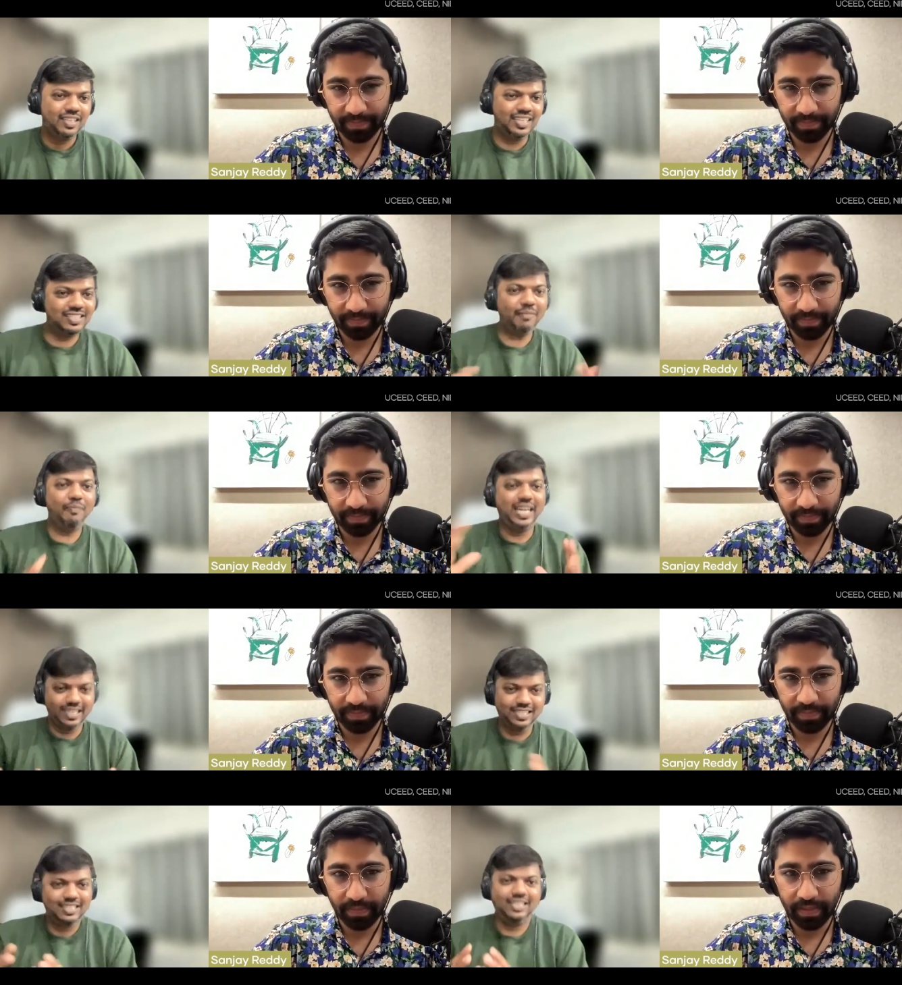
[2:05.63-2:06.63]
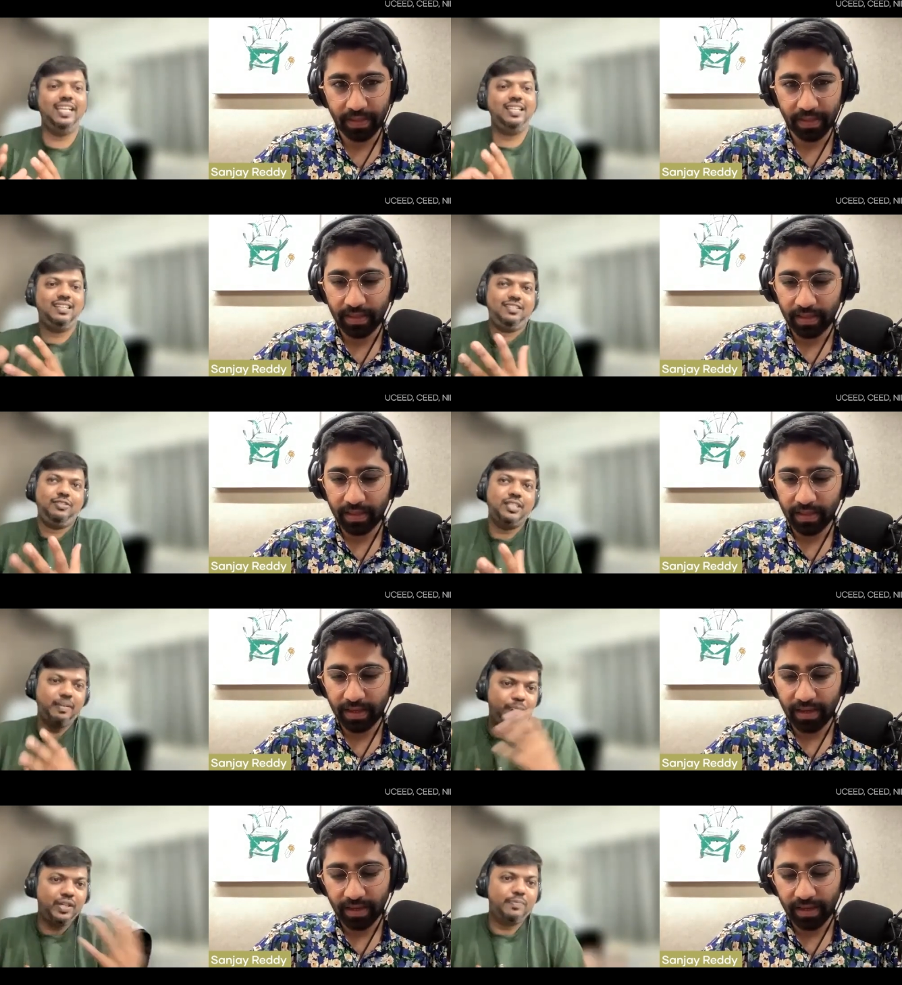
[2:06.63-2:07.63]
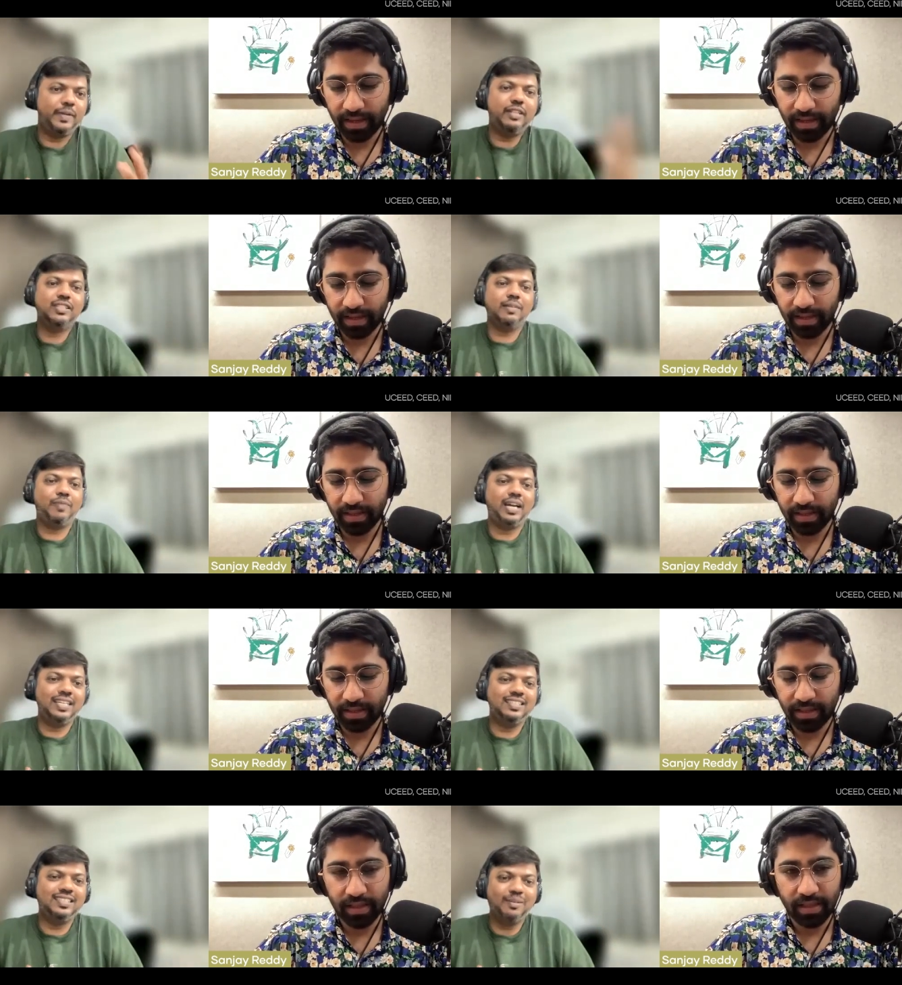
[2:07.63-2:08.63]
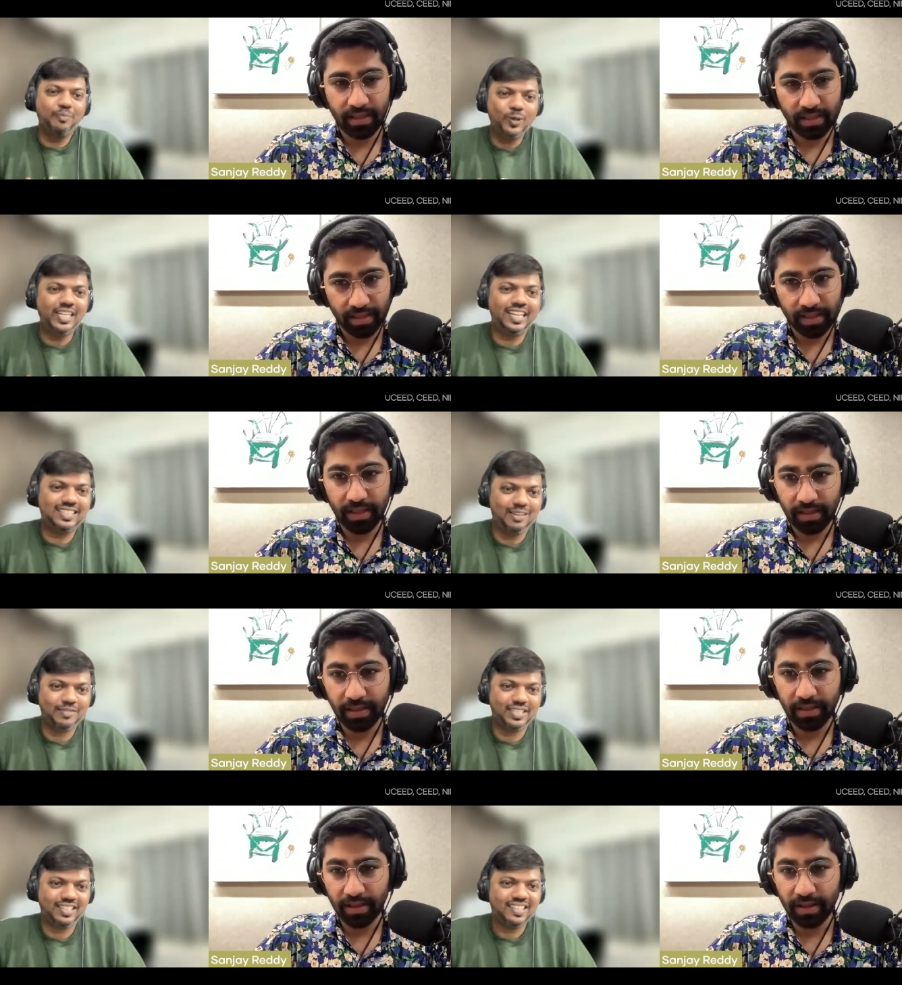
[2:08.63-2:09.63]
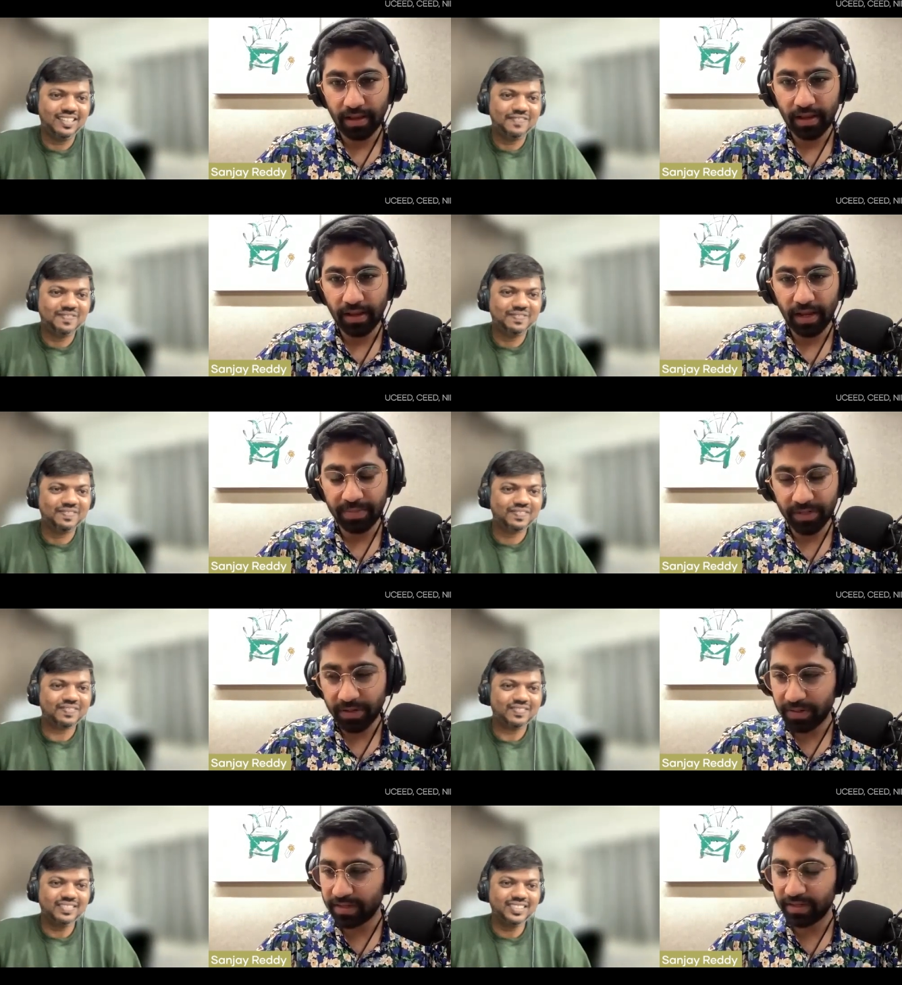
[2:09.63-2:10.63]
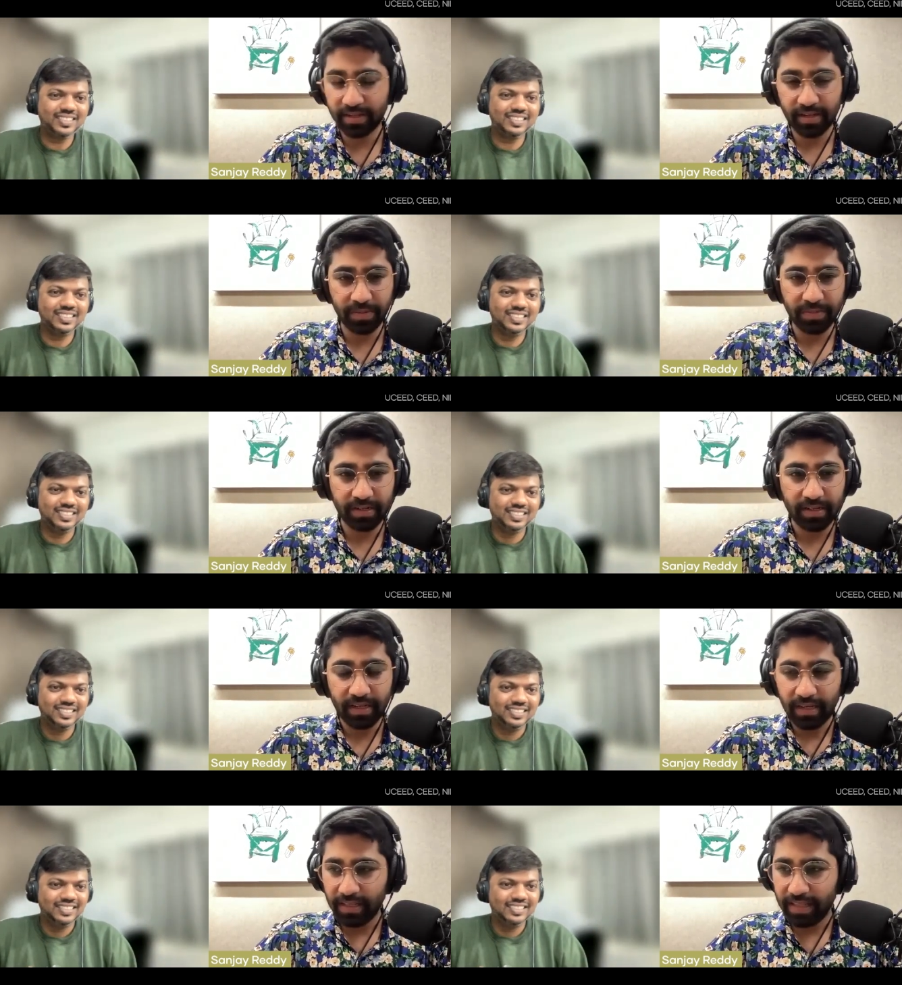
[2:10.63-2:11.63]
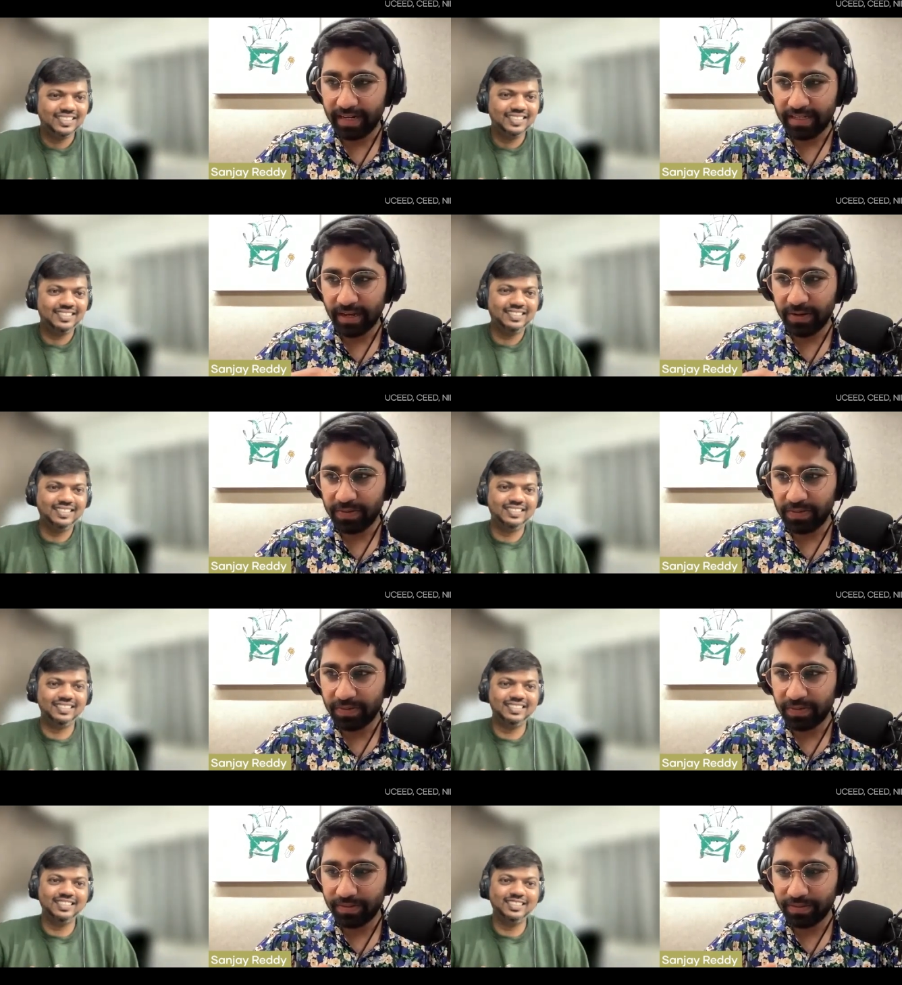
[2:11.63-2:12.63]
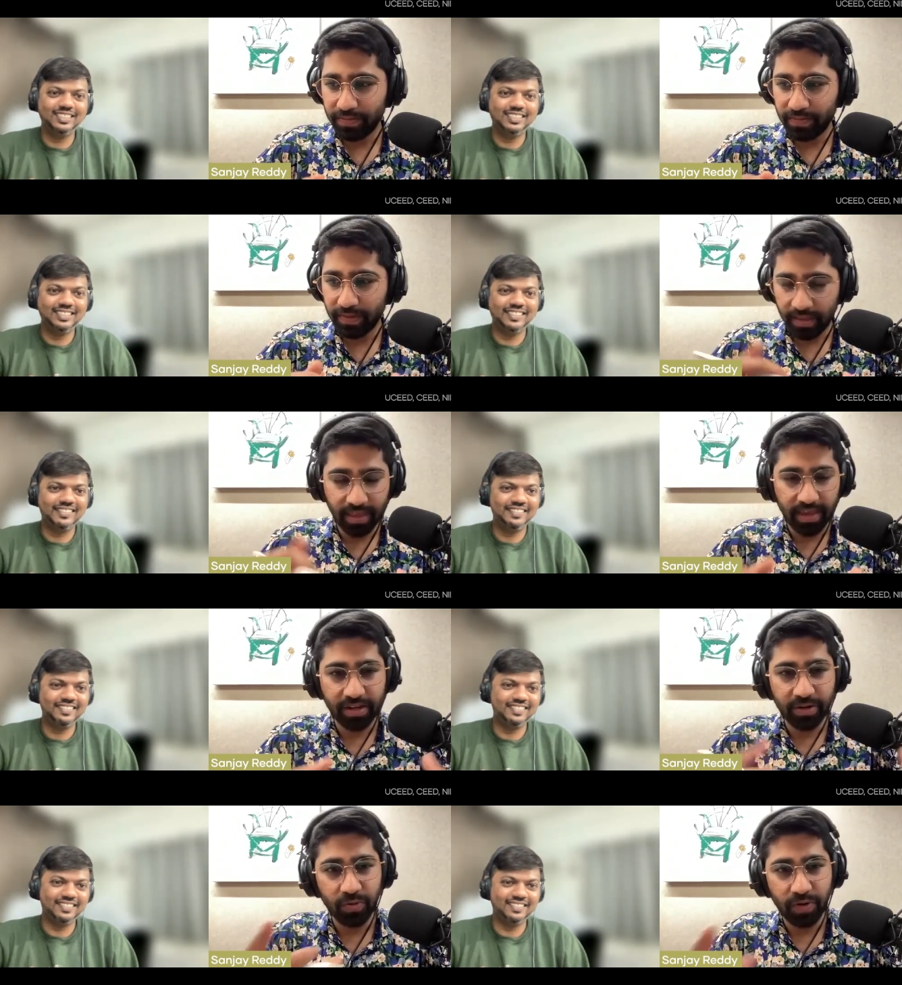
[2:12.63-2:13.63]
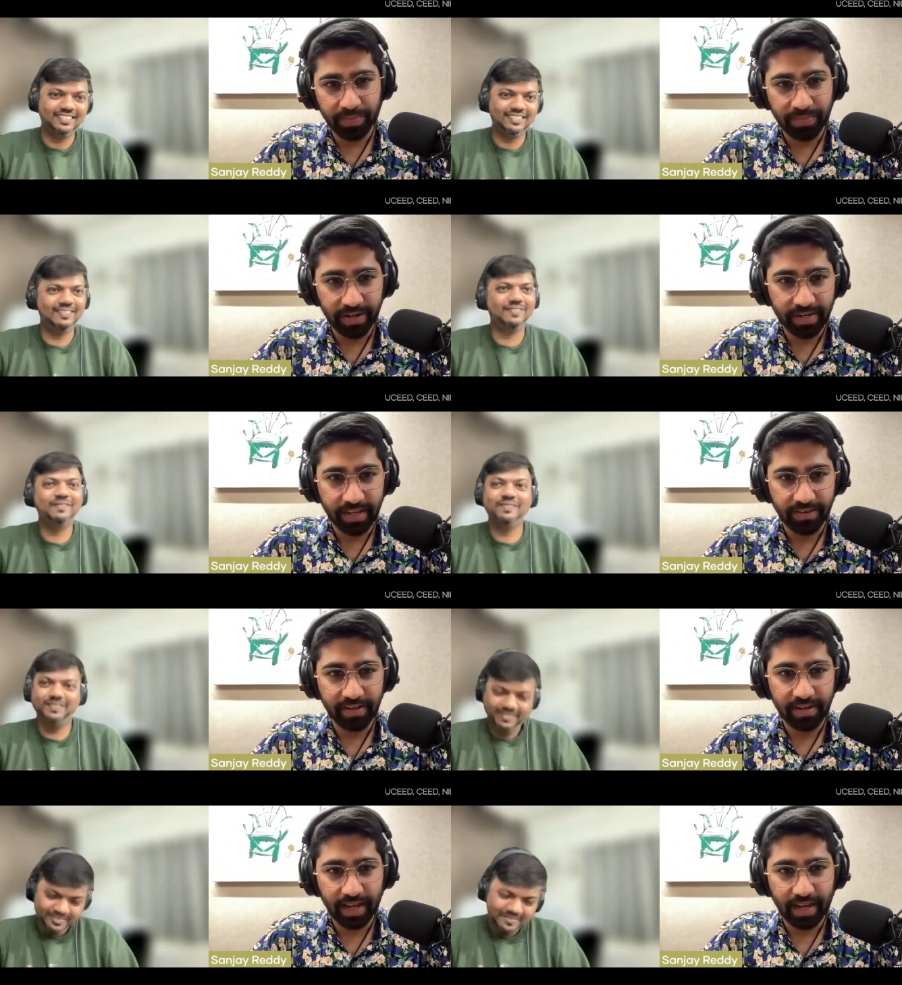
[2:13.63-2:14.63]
Speaker 1: it's a bi- like you said perspective it's a bias it's a mold that comes in
Speaker 2: absolutely i mean that is how they grew up right even